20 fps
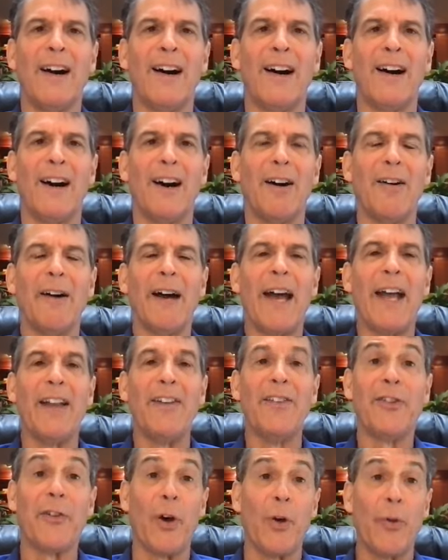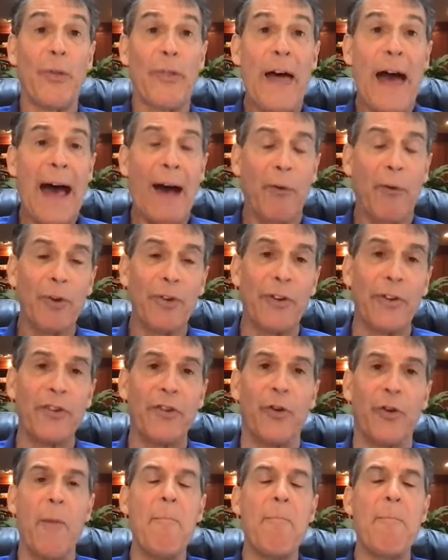And so that was a
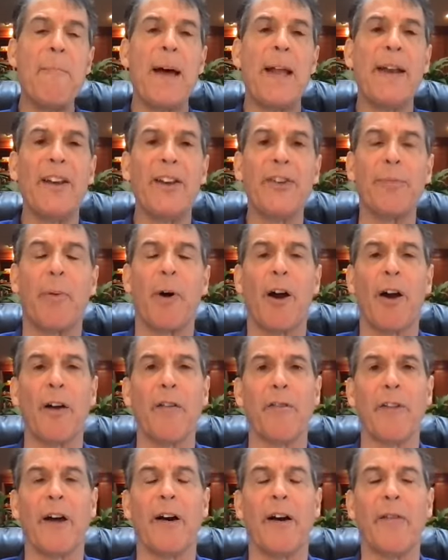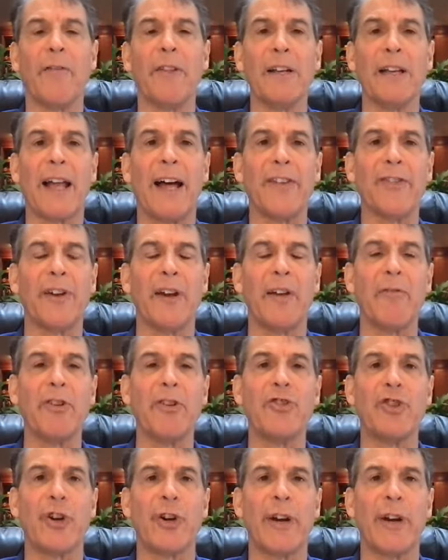tremendous part of the lesson of the
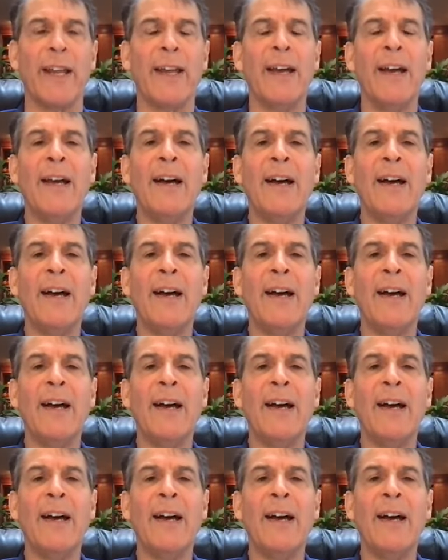journey.